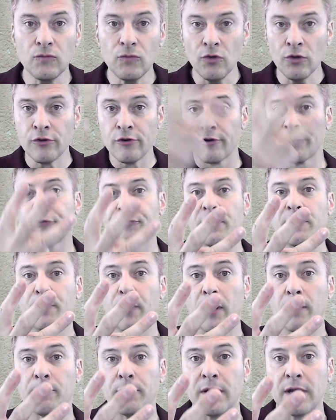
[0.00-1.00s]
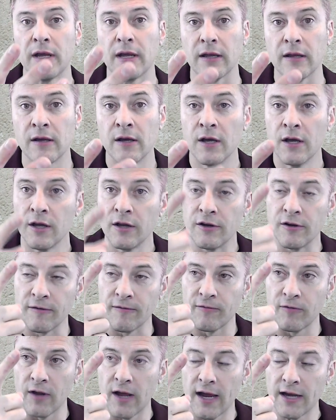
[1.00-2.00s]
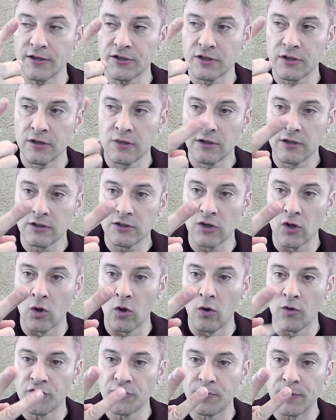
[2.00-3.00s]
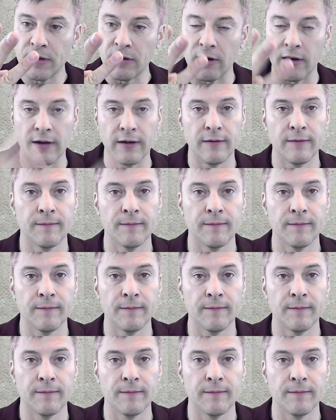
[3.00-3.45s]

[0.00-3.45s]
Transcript: You're a three-part being. Your flesh, soul, spirit.